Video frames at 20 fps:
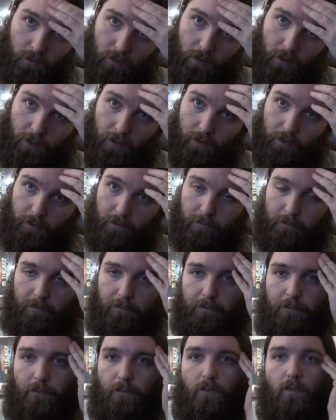Um,
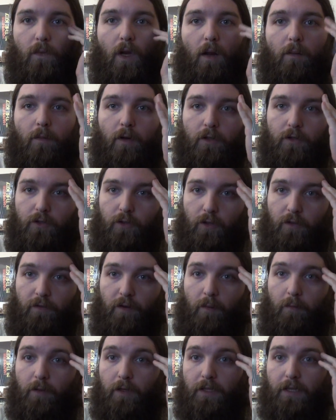I'm not sure if
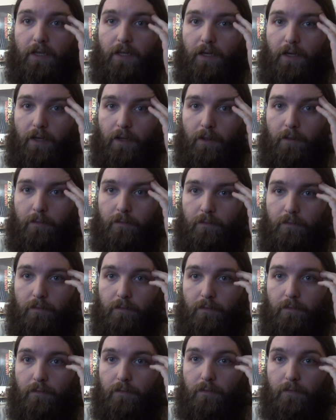I'm going to get it up.
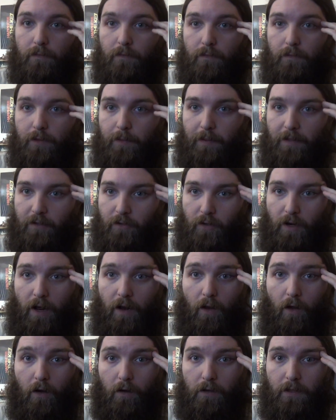Depends on how
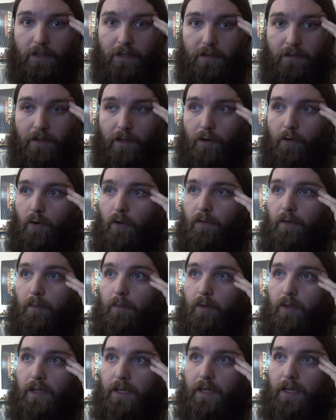long it is. I don't know if I'm
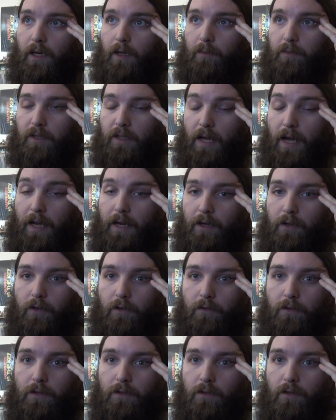going to get it up today or
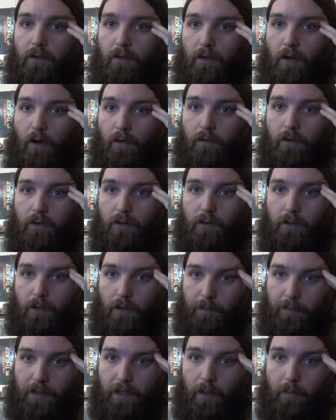if it's going to over going
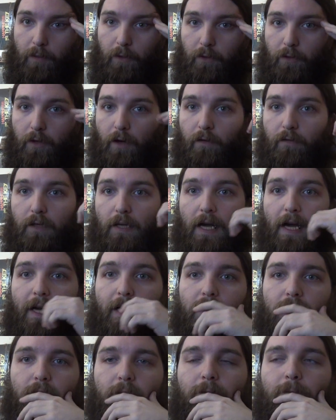to be uploaded
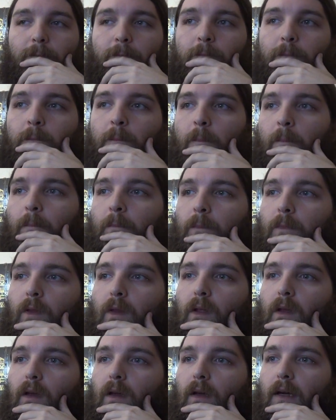overnight.
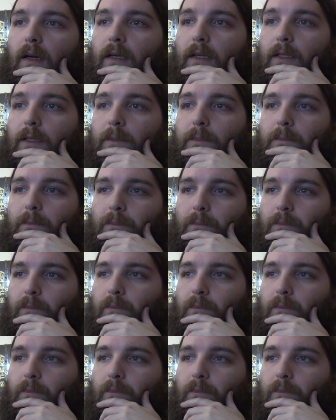Um,